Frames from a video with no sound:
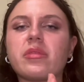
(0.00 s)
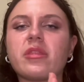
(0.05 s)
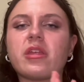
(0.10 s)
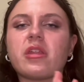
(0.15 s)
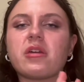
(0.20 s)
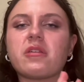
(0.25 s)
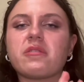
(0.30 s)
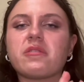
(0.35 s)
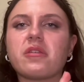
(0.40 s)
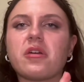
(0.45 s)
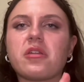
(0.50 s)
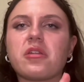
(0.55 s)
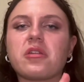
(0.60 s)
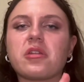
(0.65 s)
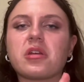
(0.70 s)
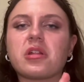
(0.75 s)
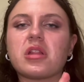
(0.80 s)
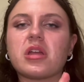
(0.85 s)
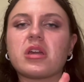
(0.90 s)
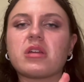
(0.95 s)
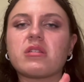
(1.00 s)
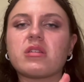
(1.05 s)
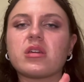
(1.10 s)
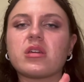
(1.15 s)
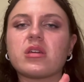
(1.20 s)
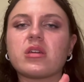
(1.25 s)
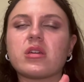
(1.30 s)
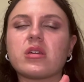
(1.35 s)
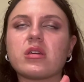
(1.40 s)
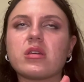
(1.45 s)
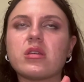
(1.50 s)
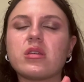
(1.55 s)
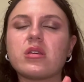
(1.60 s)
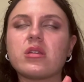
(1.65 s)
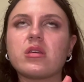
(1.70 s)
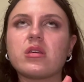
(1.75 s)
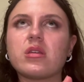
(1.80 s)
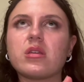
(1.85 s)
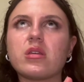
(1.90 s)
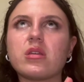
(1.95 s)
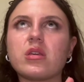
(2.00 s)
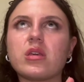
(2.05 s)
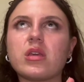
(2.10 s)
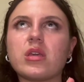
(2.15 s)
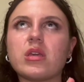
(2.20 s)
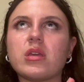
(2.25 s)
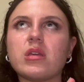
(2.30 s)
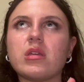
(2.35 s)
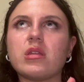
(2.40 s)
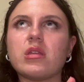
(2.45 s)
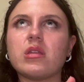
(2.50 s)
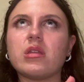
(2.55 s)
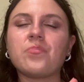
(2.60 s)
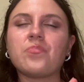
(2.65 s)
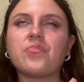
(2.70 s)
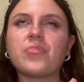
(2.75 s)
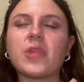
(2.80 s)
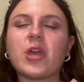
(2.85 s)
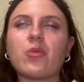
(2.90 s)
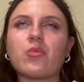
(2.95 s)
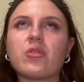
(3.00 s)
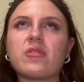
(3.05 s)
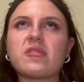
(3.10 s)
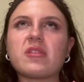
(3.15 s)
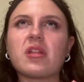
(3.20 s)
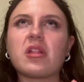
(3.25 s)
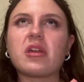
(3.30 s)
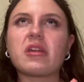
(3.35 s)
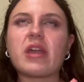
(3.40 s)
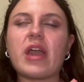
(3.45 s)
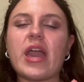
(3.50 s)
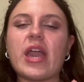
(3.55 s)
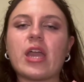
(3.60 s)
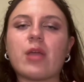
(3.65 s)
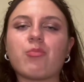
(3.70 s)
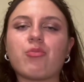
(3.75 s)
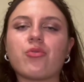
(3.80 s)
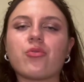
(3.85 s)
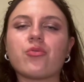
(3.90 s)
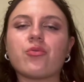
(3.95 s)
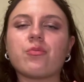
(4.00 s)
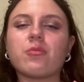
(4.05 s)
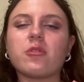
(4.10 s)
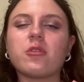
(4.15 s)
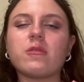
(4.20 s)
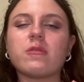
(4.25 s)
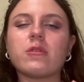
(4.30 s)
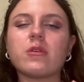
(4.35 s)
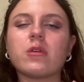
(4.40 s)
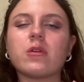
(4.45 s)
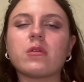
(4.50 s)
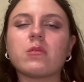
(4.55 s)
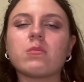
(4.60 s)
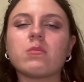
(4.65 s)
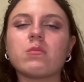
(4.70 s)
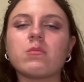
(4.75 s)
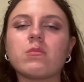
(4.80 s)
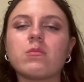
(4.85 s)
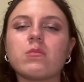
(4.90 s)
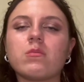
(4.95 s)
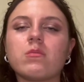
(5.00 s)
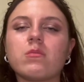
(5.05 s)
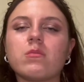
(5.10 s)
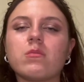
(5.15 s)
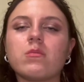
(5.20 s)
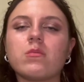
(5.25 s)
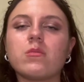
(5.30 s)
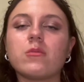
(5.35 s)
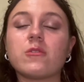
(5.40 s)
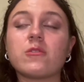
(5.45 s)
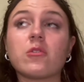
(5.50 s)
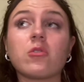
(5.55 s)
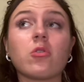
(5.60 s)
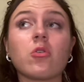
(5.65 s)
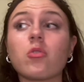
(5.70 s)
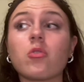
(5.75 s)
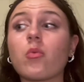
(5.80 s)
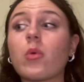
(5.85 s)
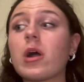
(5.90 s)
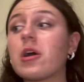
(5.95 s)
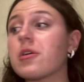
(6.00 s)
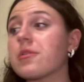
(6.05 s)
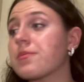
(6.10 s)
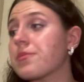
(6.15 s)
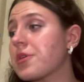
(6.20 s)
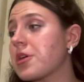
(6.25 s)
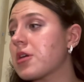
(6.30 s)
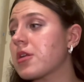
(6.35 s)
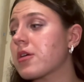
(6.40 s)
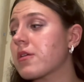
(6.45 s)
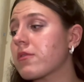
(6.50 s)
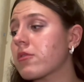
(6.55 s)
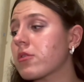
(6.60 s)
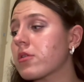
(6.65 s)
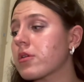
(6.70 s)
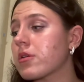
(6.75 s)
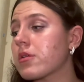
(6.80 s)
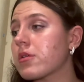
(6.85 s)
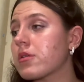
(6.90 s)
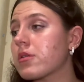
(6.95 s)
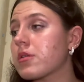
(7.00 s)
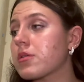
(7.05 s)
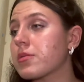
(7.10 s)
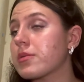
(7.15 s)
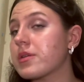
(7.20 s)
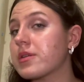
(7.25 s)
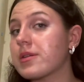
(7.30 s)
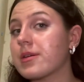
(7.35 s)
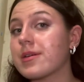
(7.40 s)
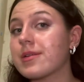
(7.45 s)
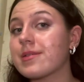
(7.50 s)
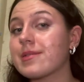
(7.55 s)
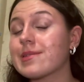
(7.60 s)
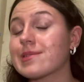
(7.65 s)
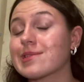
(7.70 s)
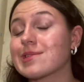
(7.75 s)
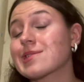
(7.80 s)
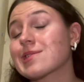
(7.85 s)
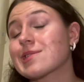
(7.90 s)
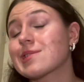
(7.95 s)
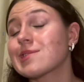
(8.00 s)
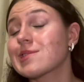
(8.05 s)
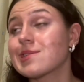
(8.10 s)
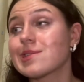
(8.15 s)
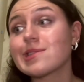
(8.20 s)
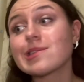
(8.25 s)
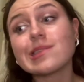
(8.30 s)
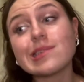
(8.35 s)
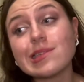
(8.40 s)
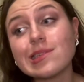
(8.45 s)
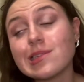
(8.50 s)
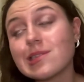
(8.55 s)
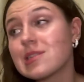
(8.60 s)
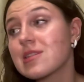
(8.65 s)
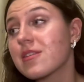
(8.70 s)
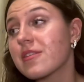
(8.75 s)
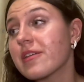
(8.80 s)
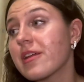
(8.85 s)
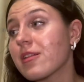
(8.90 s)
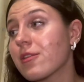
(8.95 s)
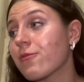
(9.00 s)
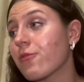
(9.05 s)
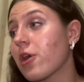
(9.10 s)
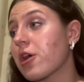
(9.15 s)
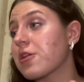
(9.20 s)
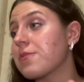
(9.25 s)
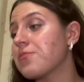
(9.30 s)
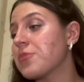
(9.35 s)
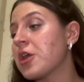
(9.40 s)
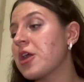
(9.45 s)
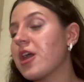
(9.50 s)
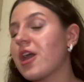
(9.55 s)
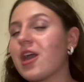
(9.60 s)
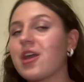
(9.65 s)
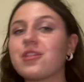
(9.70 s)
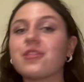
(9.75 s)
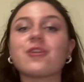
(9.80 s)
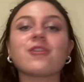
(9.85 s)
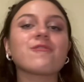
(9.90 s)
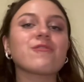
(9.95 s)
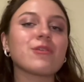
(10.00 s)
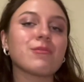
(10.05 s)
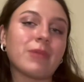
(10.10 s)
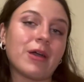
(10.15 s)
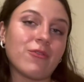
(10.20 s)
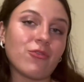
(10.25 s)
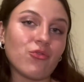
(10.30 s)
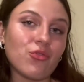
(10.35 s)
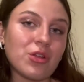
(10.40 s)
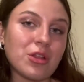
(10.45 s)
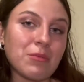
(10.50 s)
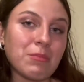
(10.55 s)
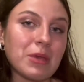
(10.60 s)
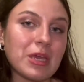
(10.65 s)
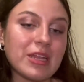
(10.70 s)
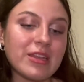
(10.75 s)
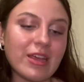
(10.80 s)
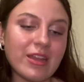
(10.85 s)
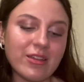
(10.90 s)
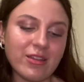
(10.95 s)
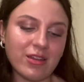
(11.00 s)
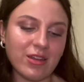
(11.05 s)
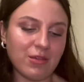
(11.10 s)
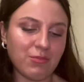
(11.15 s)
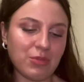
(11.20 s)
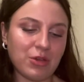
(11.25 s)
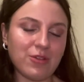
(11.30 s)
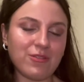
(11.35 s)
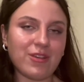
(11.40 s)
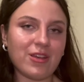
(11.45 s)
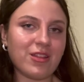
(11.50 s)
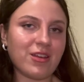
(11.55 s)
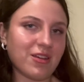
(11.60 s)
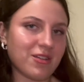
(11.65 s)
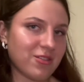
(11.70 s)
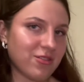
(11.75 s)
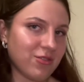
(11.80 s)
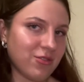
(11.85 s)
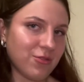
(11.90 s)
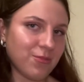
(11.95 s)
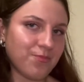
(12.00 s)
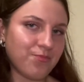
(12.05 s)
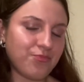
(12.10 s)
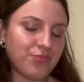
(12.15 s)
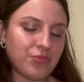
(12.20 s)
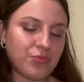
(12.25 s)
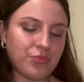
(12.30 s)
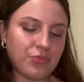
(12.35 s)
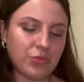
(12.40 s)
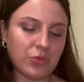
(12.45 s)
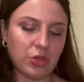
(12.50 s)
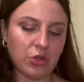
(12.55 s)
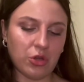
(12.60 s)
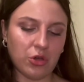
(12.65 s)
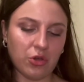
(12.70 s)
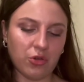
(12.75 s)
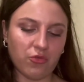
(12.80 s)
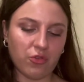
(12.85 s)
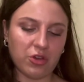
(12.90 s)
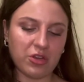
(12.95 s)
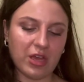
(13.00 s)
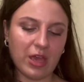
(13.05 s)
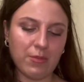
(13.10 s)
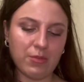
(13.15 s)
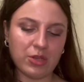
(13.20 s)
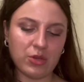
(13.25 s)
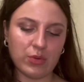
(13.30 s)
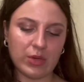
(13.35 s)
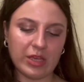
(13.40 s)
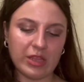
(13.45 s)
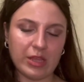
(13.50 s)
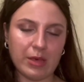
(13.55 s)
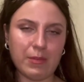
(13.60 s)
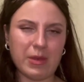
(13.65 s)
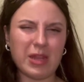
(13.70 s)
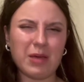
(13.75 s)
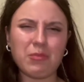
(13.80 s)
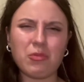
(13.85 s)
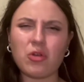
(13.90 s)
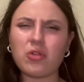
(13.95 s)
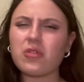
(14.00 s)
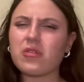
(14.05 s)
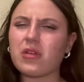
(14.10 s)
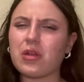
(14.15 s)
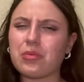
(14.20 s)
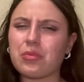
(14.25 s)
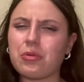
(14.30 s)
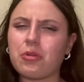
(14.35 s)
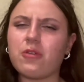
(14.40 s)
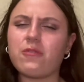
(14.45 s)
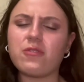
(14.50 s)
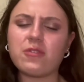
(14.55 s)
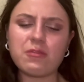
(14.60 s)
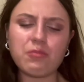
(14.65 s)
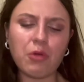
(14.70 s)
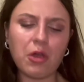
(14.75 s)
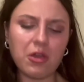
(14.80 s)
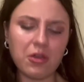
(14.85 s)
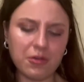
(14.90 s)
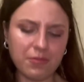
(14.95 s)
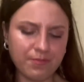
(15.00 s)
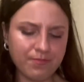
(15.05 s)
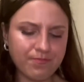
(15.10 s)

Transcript: that I started collecting in, I want to say like April this year. So not a while, and I've already got a shit ton. So that's fun, and none of them have a really big dent in it because I like to, you know, rotate between them, and I'm not such an oversprayer.